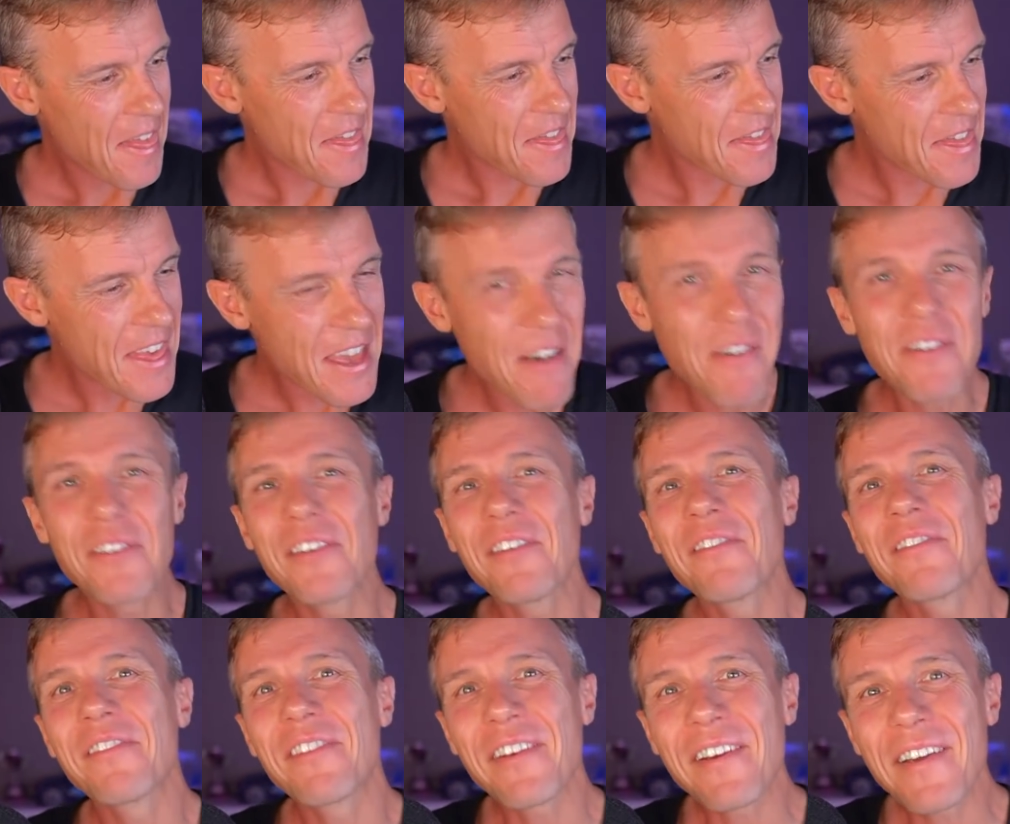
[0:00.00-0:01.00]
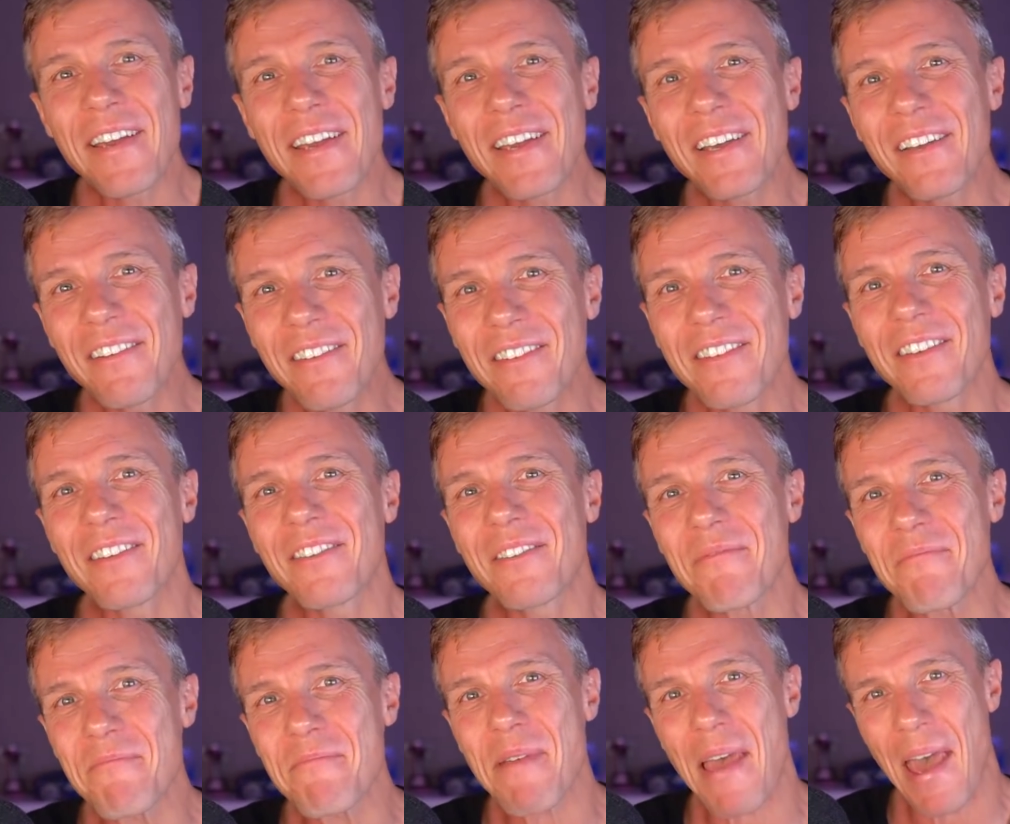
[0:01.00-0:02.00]
There was a very
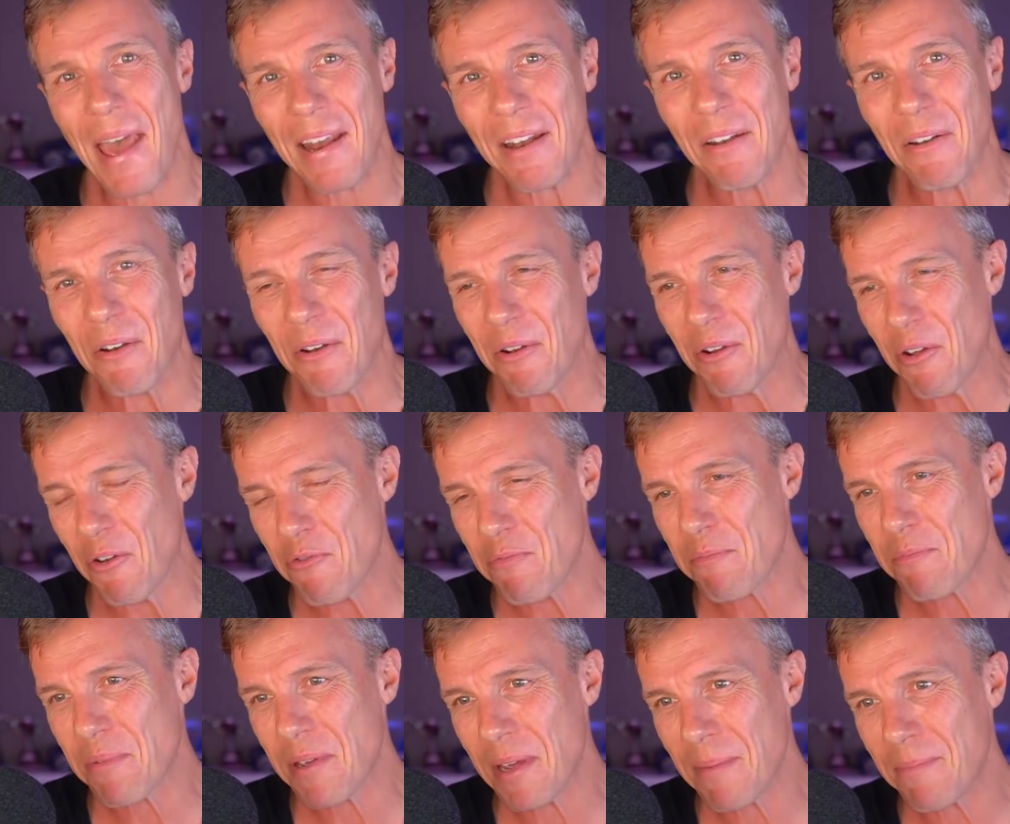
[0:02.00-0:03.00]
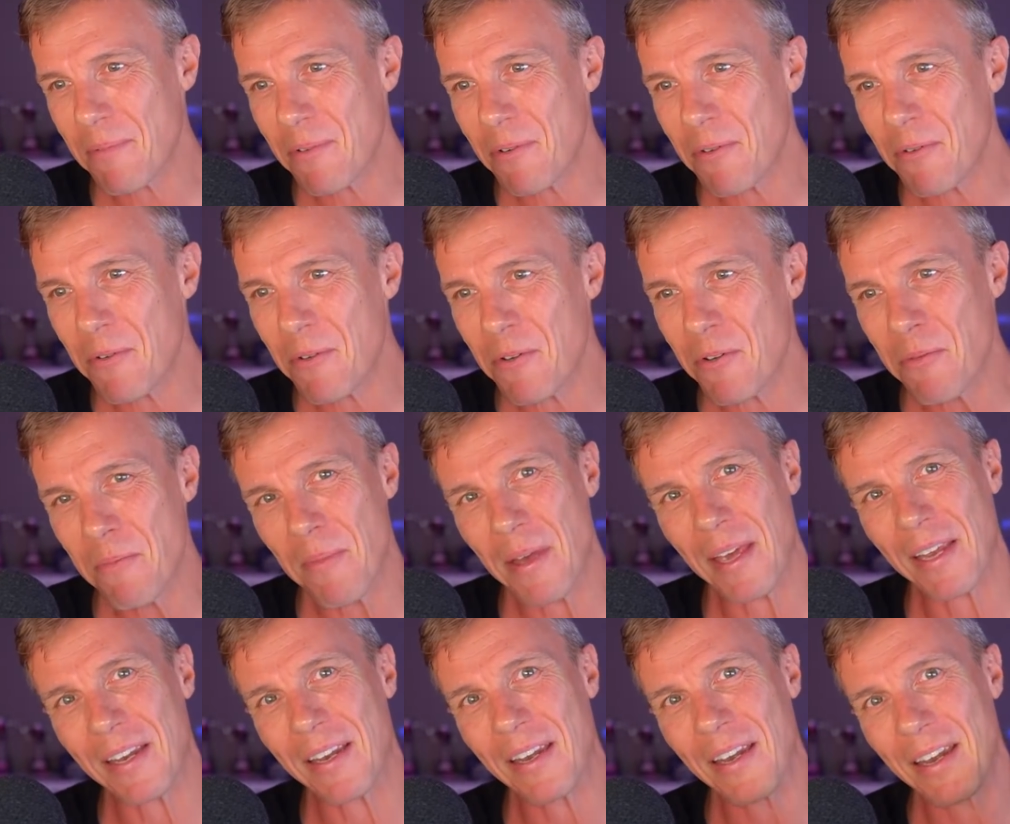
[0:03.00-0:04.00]
consistent pattern of people who
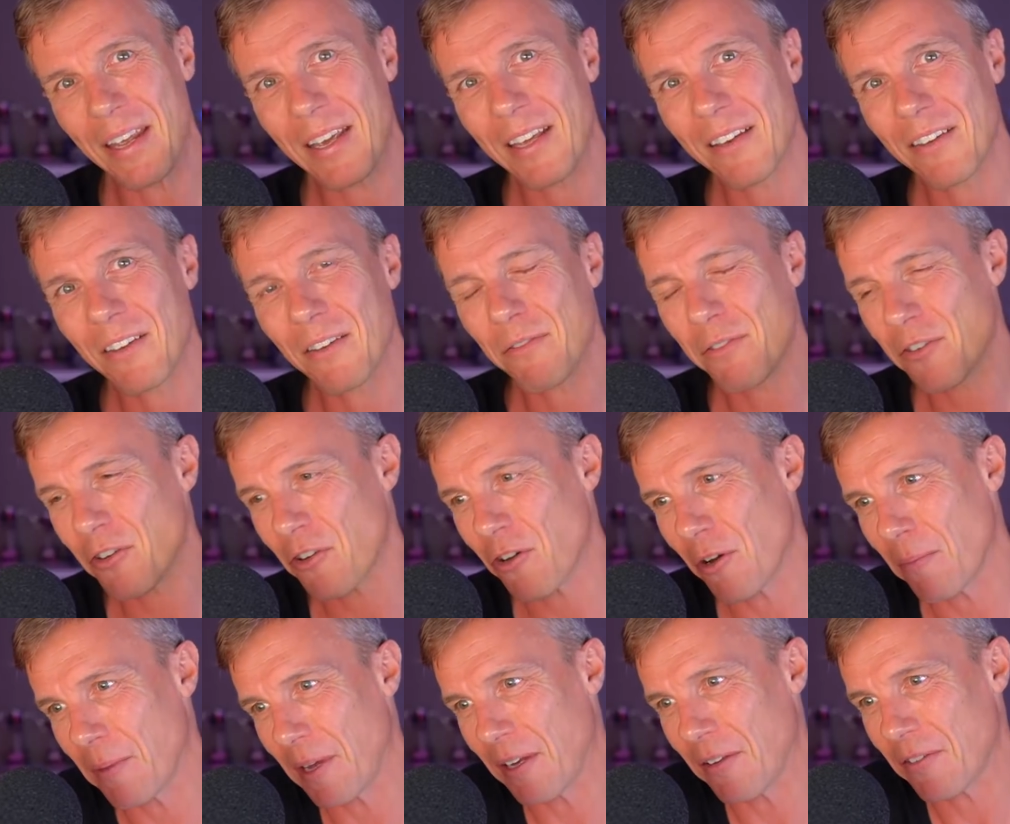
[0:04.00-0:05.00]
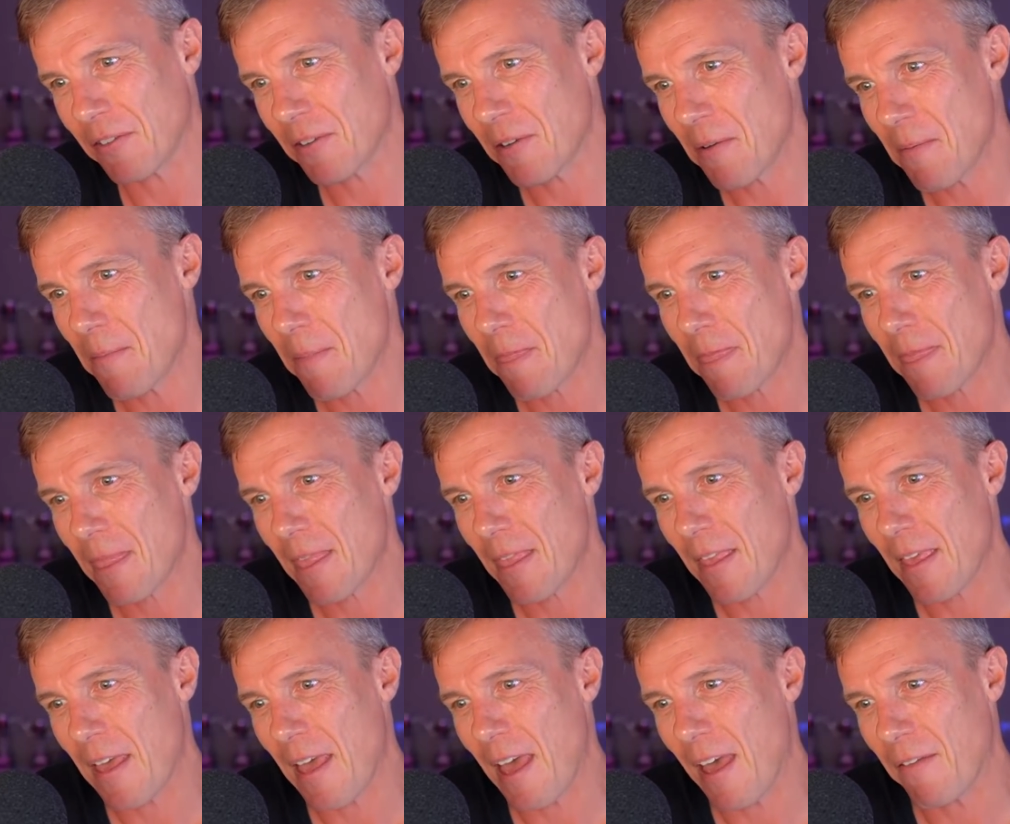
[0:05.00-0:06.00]
made negative comments
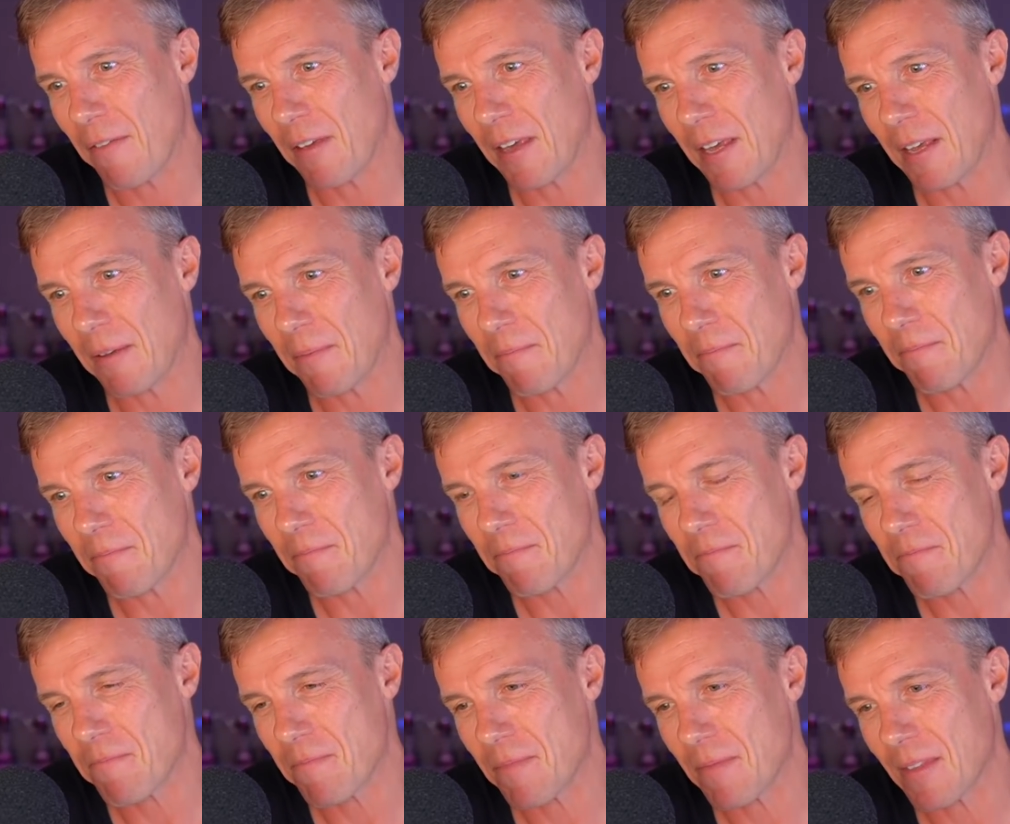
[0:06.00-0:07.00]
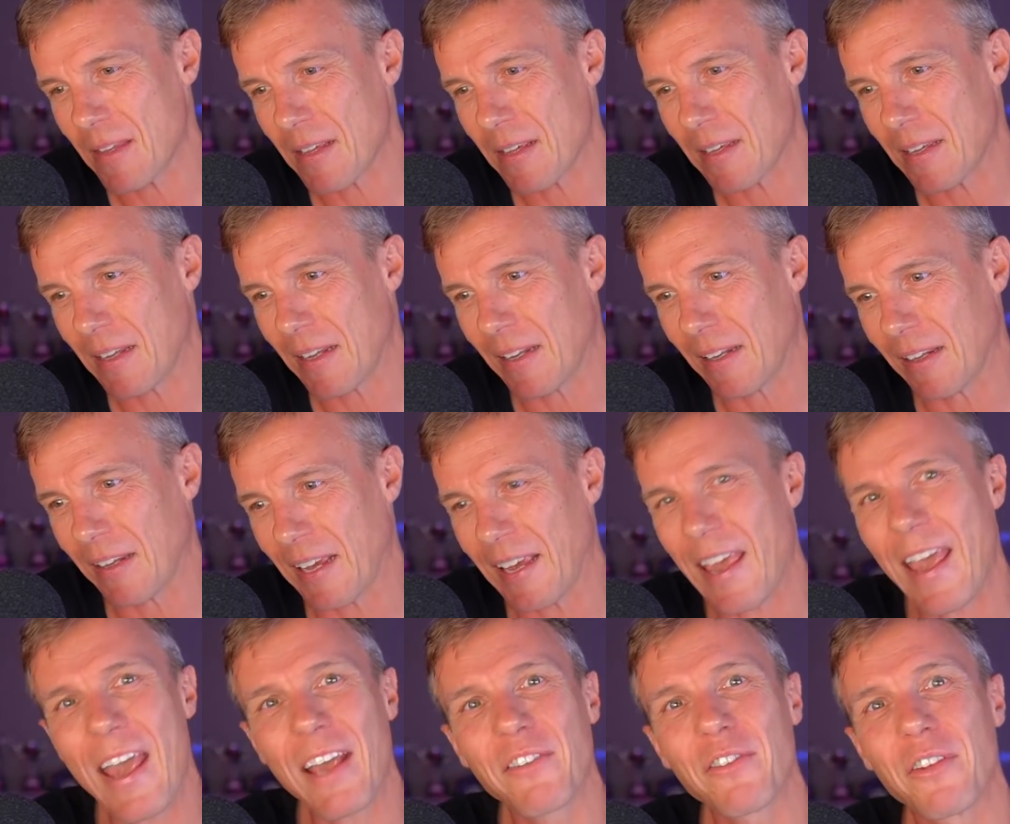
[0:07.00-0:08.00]
having like
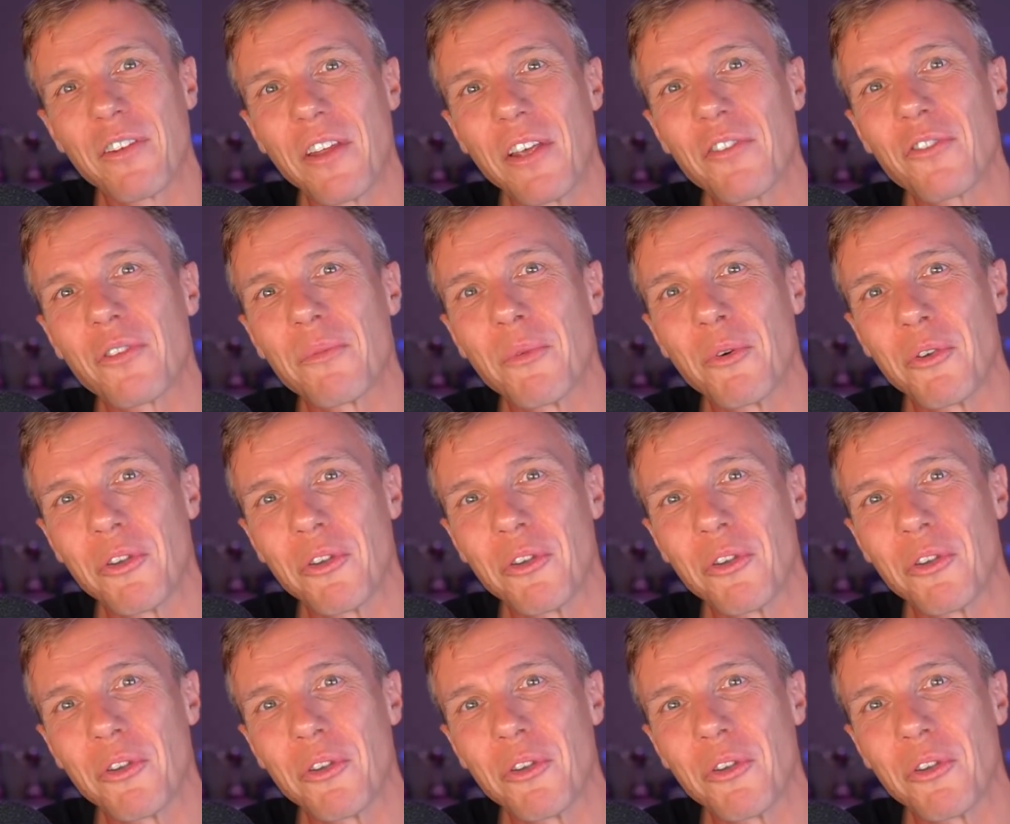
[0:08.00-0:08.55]
hexadecimal